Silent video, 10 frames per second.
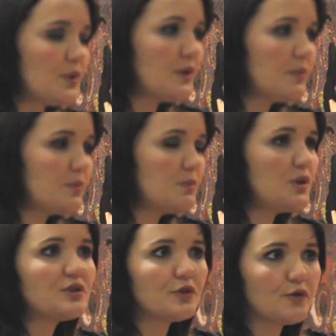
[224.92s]
were
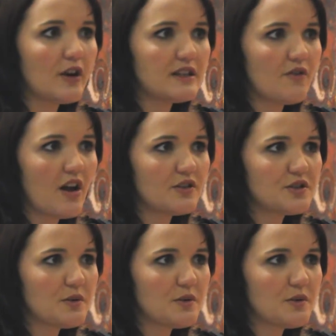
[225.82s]
mutual friends of ours.